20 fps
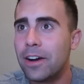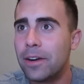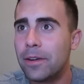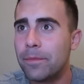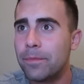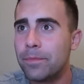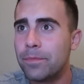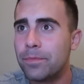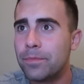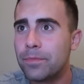
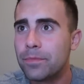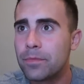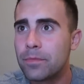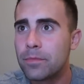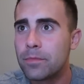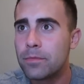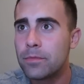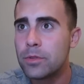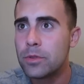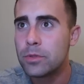um,
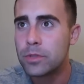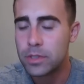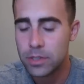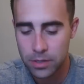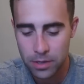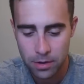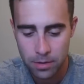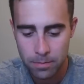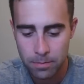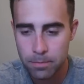
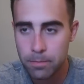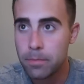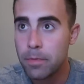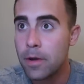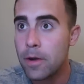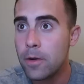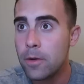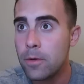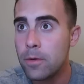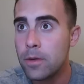
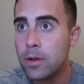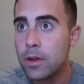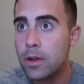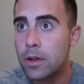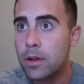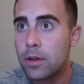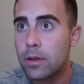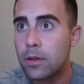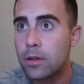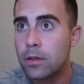Mutombo.
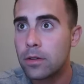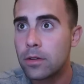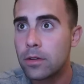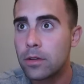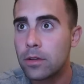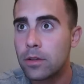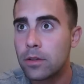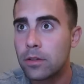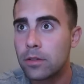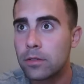
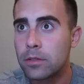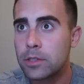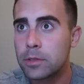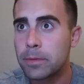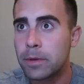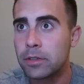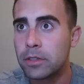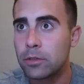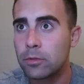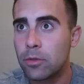
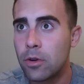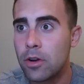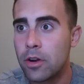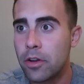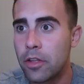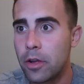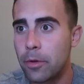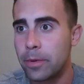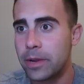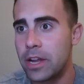Spelling it
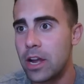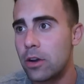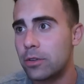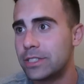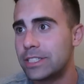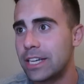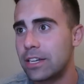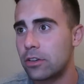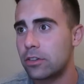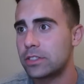wrong. There we go.
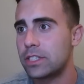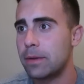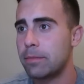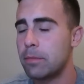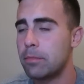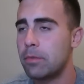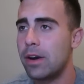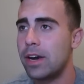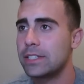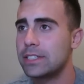Second on top
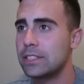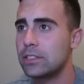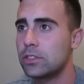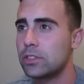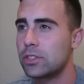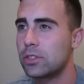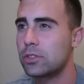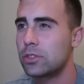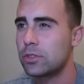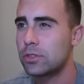in blocks and
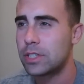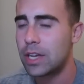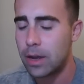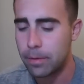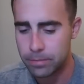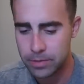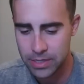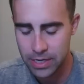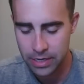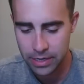is also
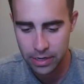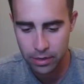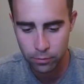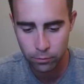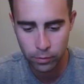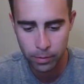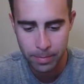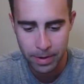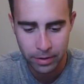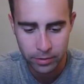top 10
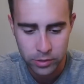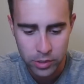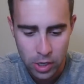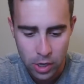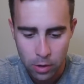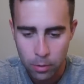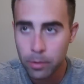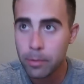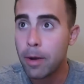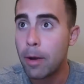in rebounds.
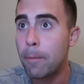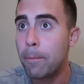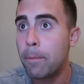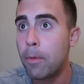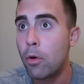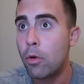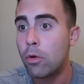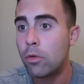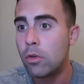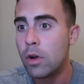What about
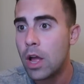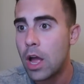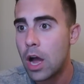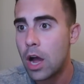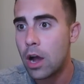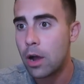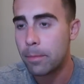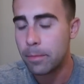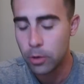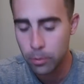Bol?
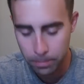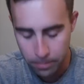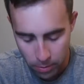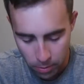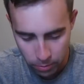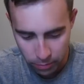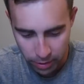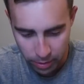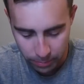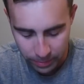Um, Manute
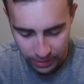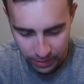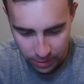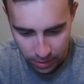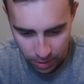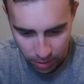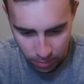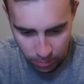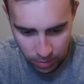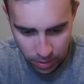Bol. There we
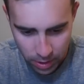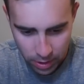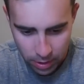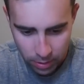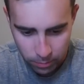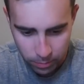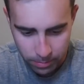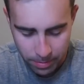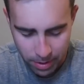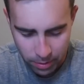go.
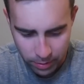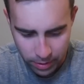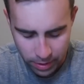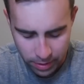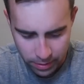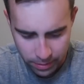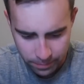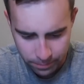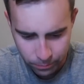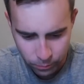What about
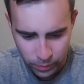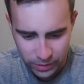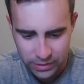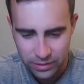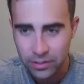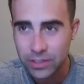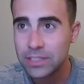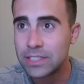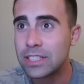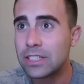um,
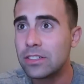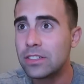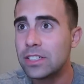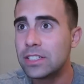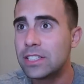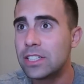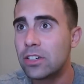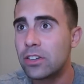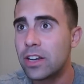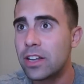Wes Unseld?
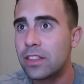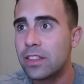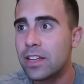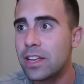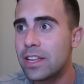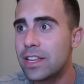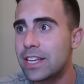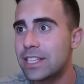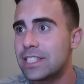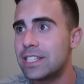Is he on
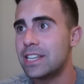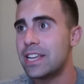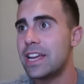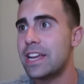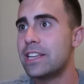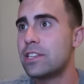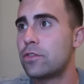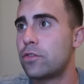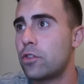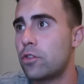anything? Yes, he
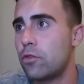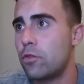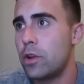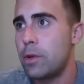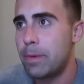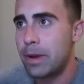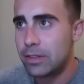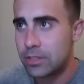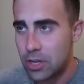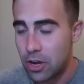is for
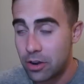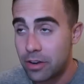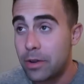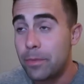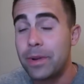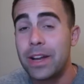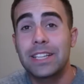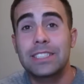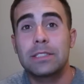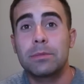rebounds. All
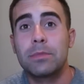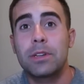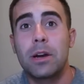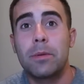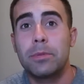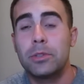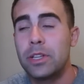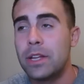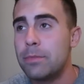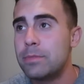right, we got some
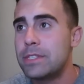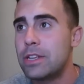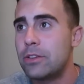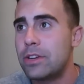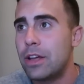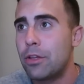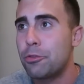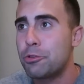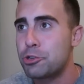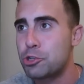couple names there
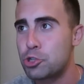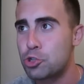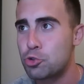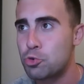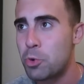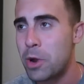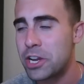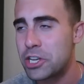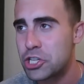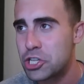down the
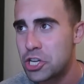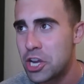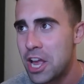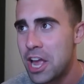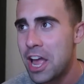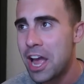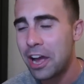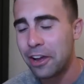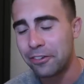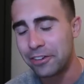stretch.
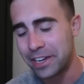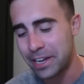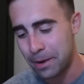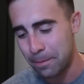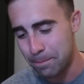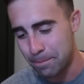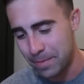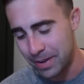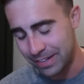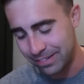I only got
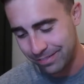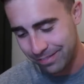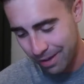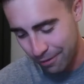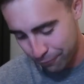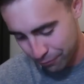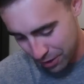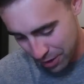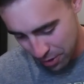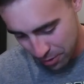a minute
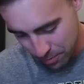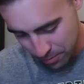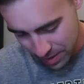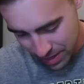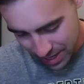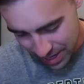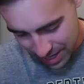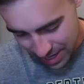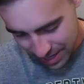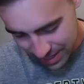left, though.
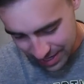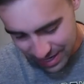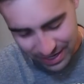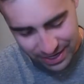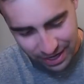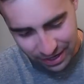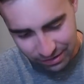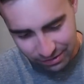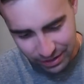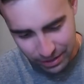Yeah,
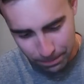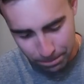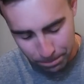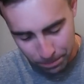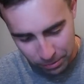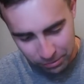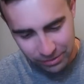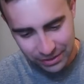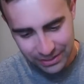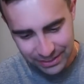not a lot of
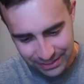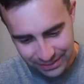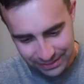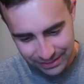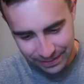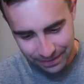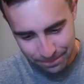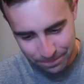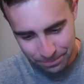bullets.